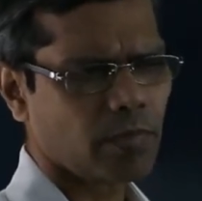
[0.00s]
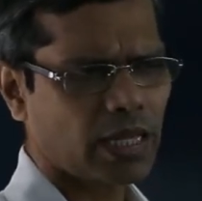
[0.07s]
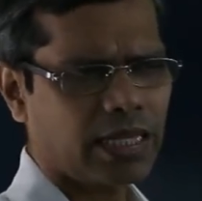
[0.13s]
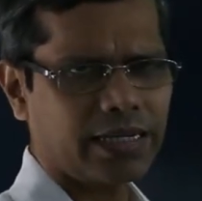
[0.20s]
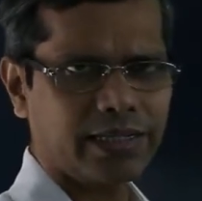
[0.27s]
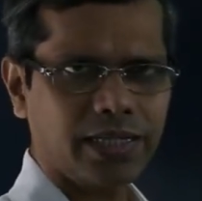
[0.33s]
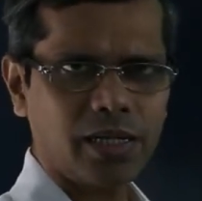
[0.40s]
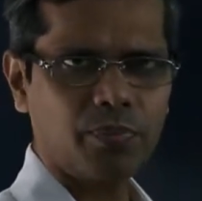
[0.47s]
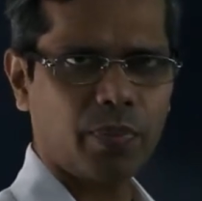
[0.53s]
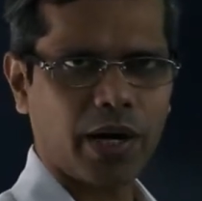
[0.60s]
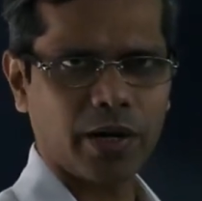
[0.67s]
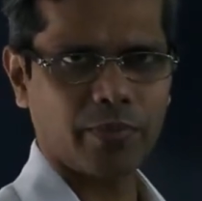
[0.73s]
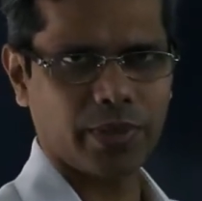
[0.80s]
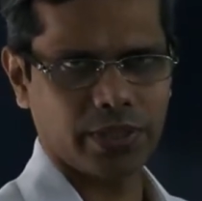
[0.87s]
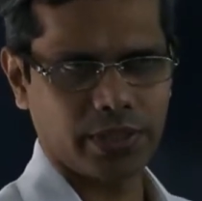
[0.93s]
real
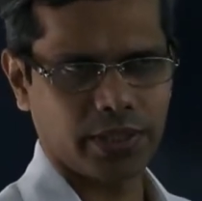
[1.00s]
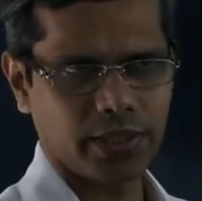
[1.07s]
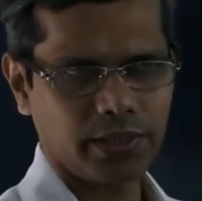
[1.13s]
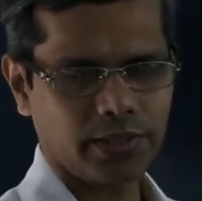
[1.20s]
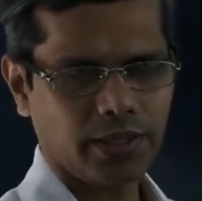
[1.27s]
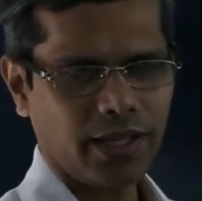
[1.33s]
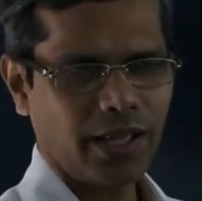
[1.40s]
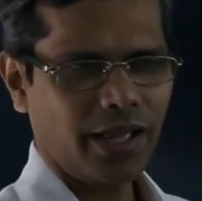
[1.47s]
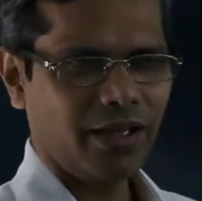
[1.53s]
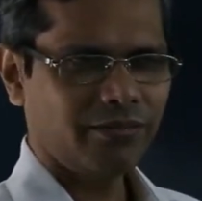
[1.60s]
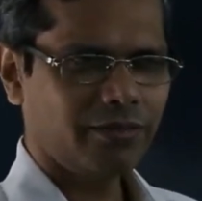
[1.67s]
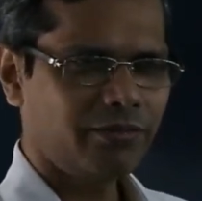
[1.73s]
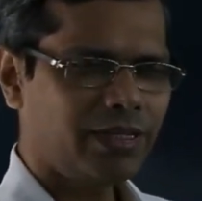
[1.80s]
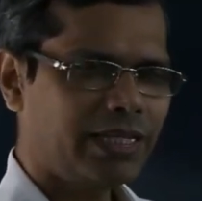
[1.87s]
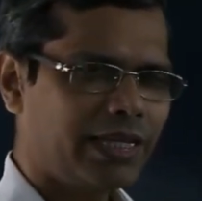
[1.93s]
part business,
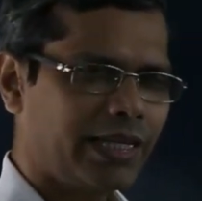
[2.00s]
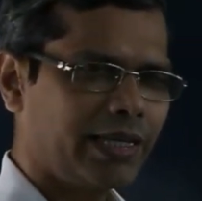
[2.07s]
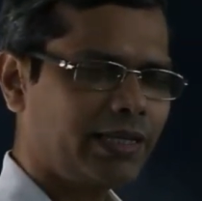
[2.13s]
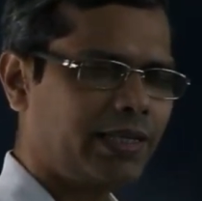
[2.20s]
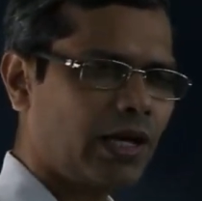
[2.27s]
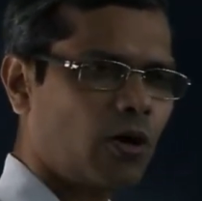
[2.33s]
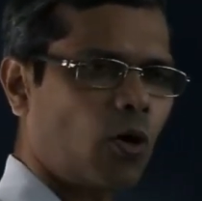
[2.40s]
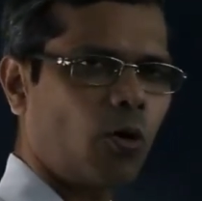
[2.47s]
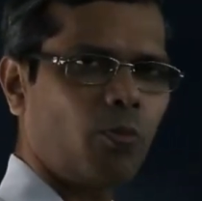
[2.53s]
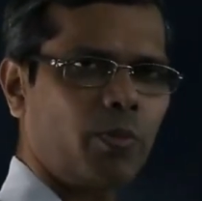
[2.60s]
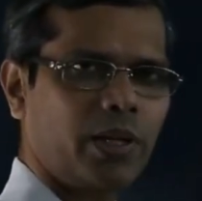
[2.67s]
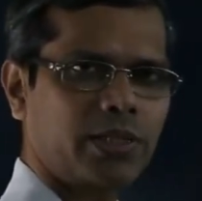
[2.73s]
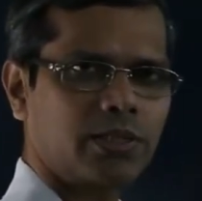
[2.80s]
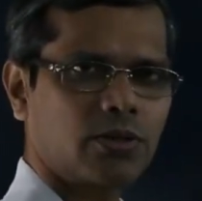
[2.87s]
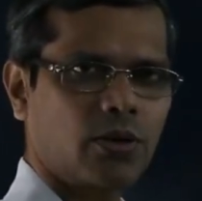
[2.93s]
we will take the
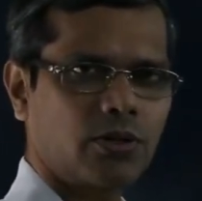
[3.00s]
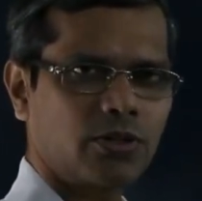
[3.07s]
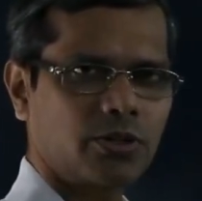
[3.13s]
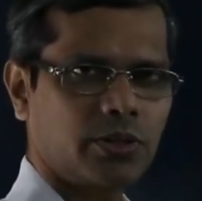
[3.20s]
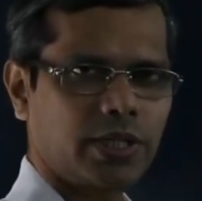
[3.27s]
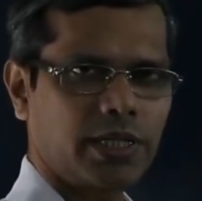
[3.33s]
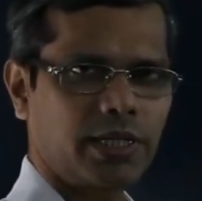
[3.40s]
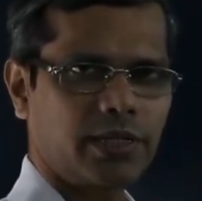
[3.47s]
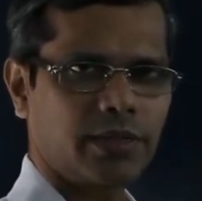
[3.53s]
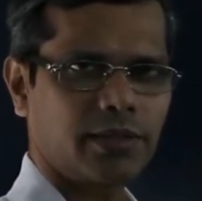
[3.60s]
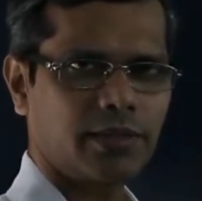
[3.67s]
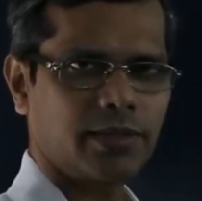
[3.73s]
complex conjugate